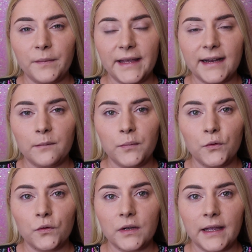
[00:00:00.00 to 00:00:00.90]
makeup
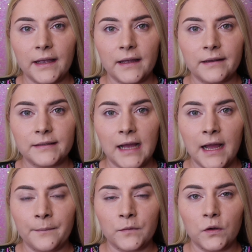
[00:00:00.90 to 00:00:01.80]
look and
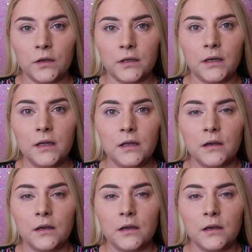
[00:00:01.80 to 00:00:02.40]
I'm gonna